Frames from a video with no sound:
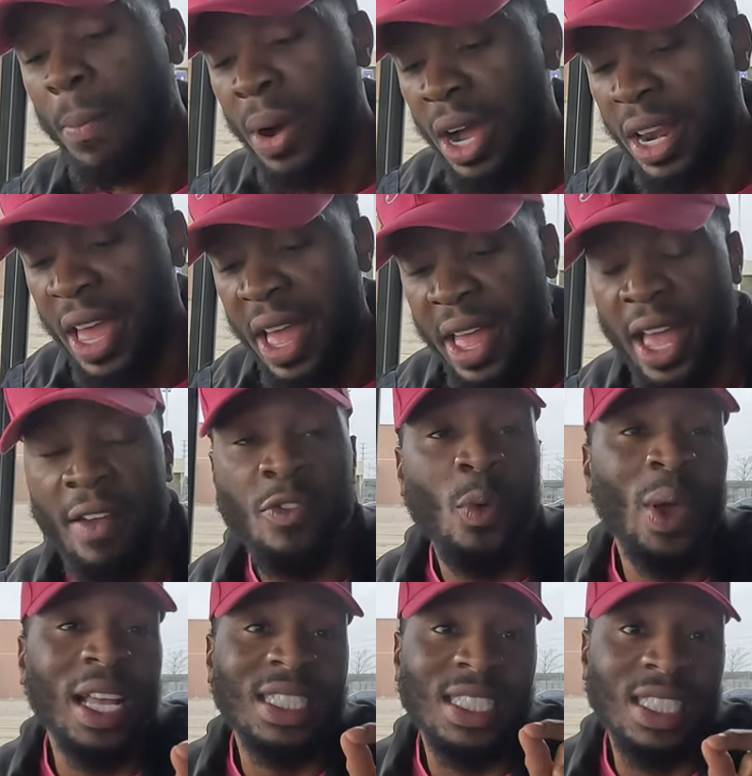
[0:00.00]
But if
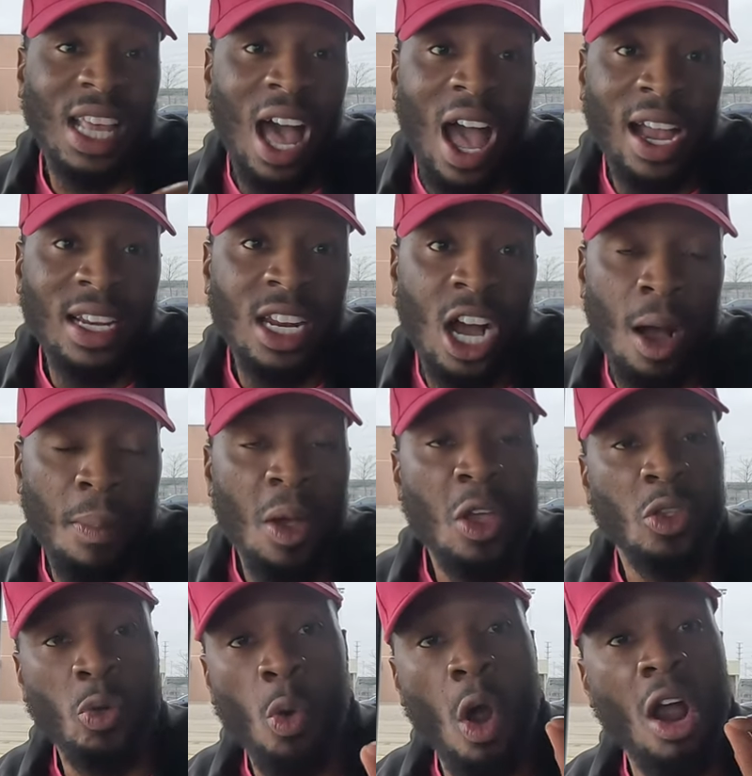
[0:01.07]
you hit sign up,
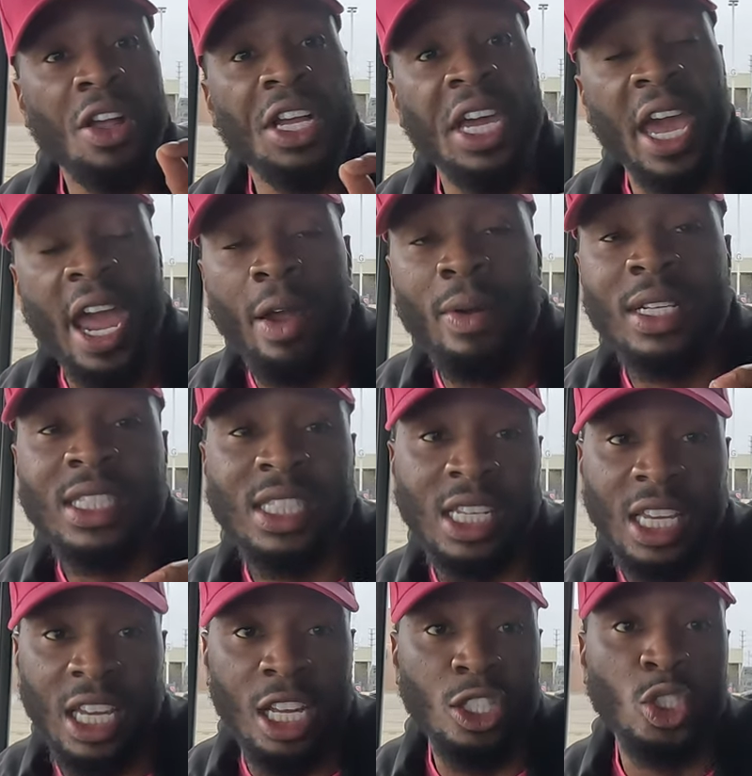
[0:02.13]
you are
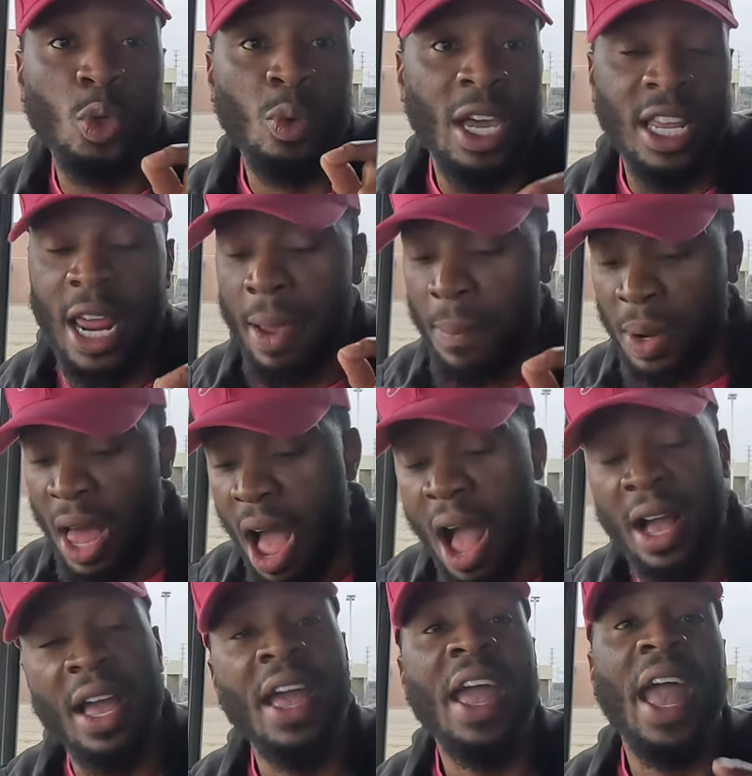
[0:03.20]
guaranteed to get a
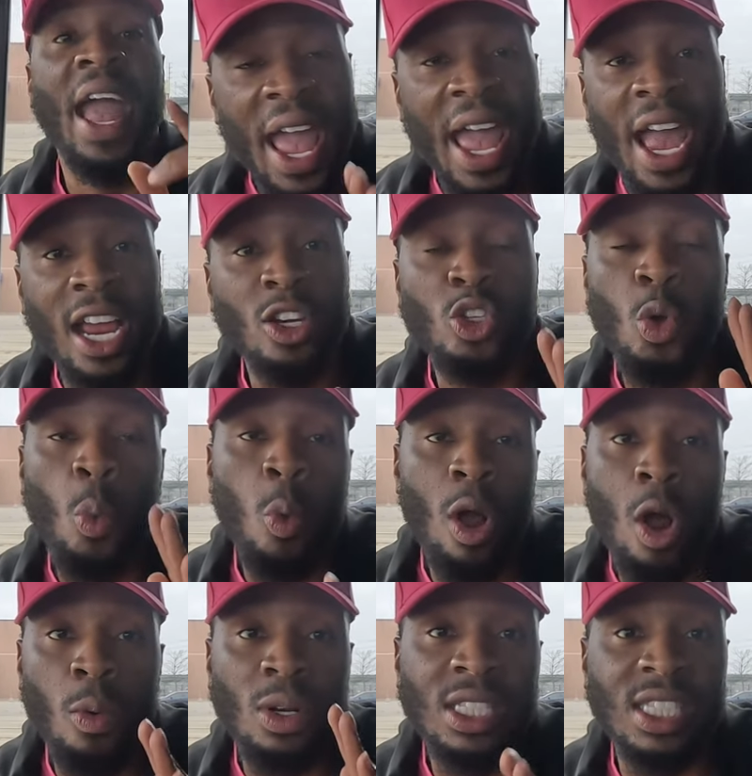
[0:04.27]
block and you
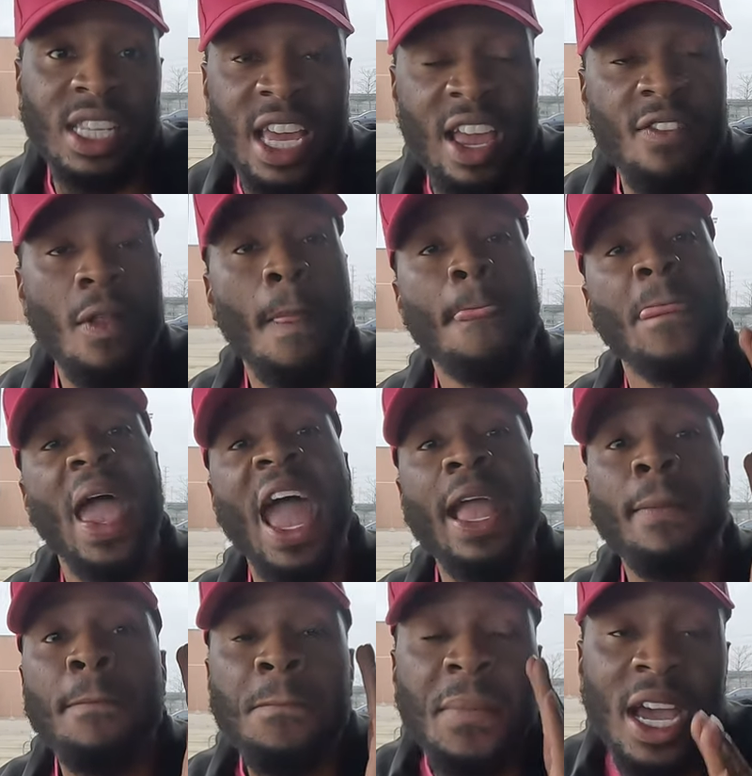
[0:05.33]
will receive
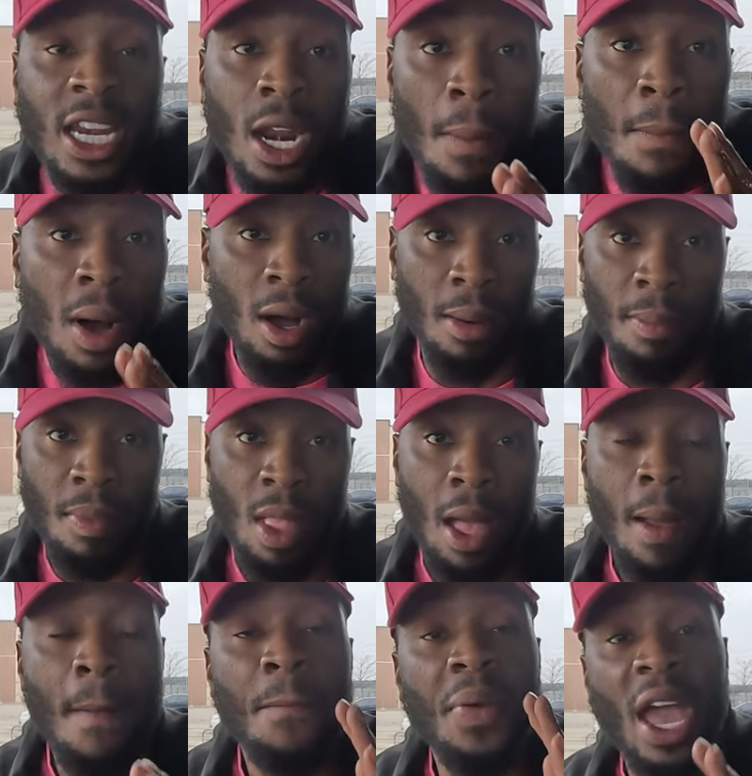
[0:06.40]
a minimum
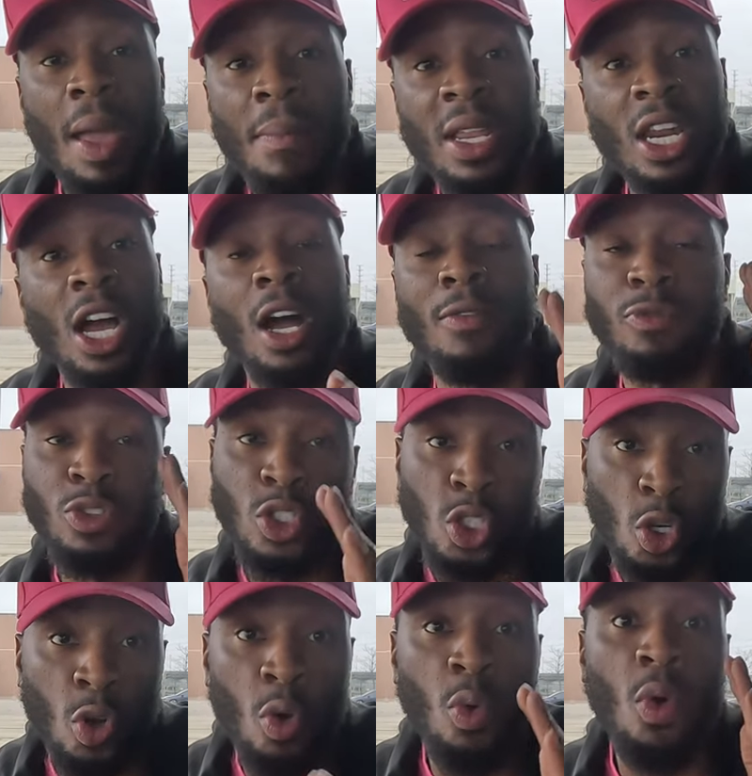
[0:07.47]
payment of
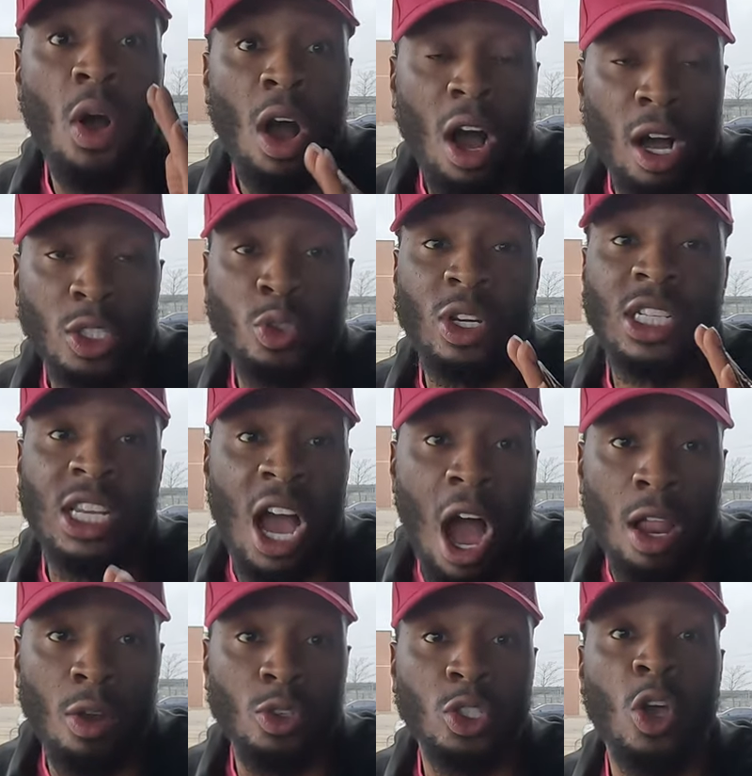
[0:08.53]

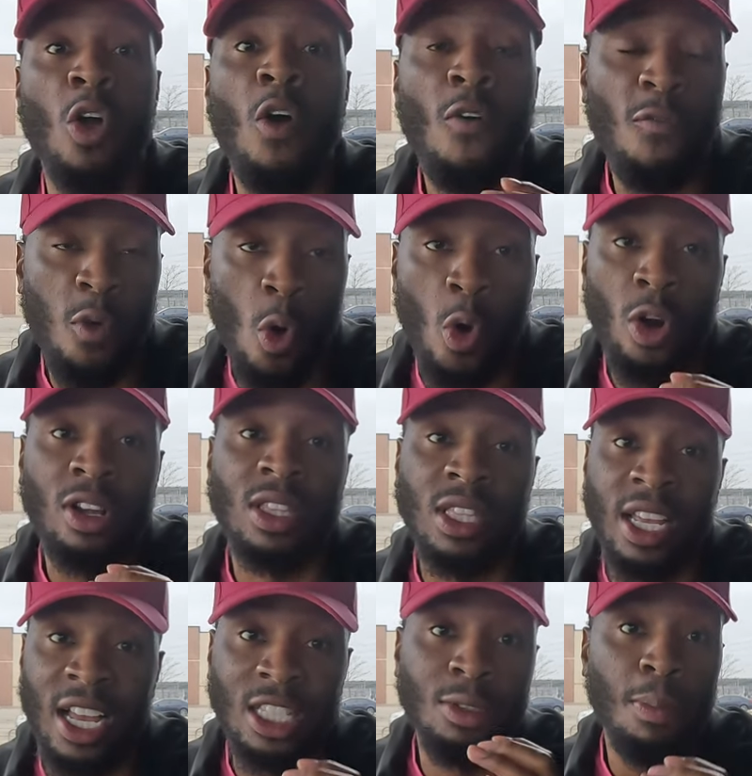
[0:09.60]
$200 for
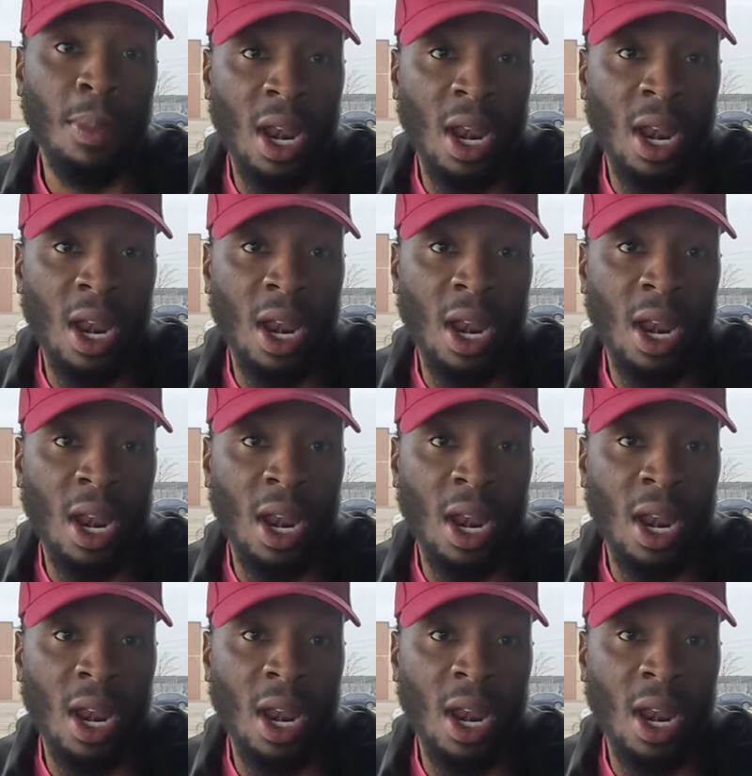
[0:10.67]
this